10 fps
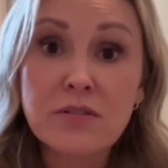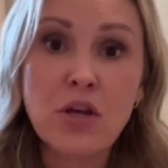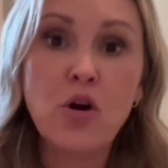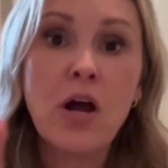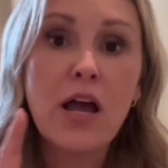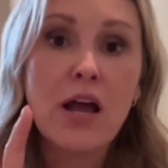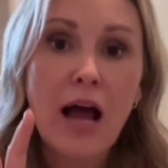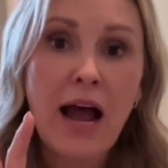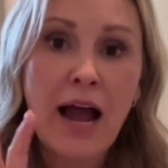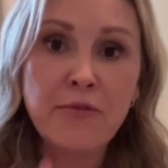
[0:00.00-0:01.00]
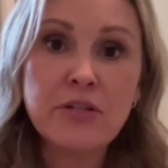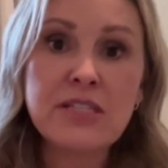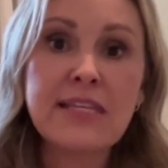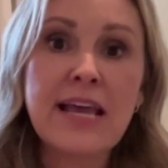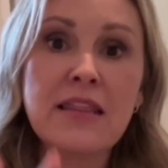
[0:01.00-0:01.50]
So I would
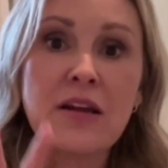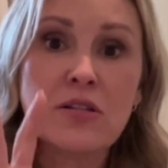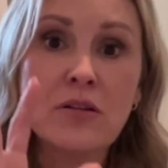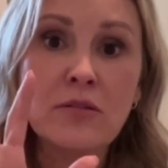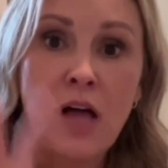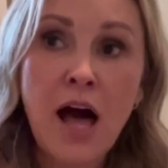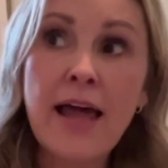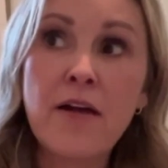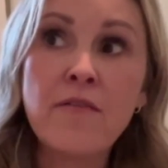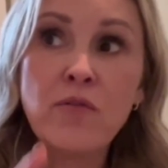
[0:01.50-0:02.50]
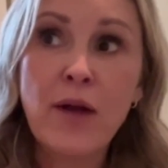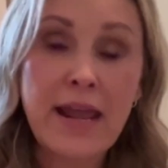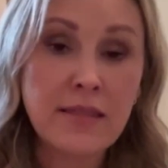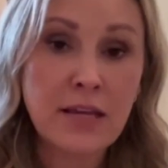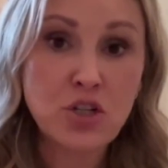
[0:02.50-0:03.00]
just say there's a lot of
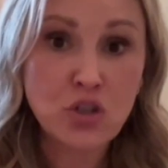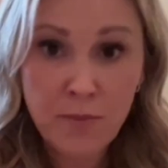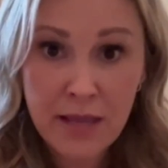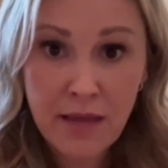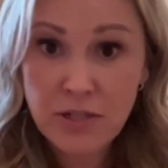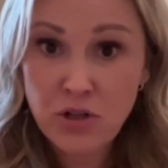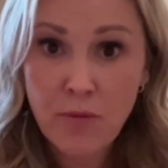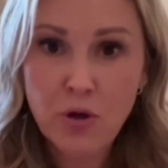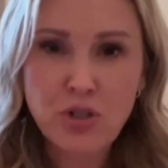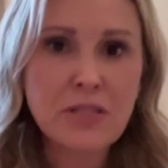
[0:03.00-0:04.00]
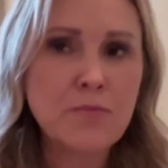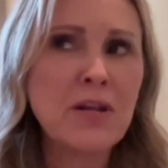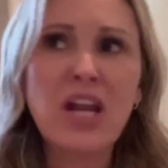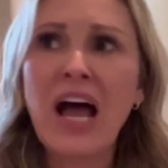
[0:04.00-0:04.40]
weight that should be given to our emotions, but not